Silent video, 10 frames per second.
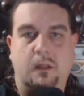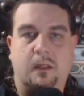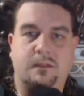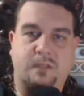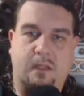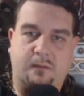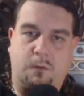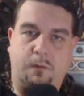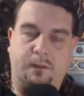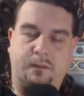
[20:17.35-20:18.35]
instead of
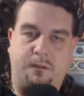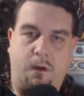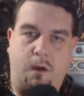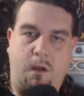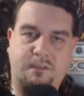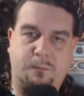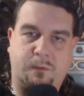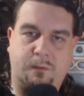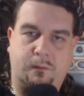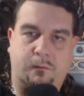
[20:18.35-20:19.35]
going to the
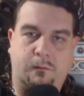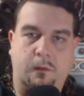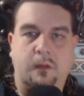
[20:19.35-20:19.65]
hospital,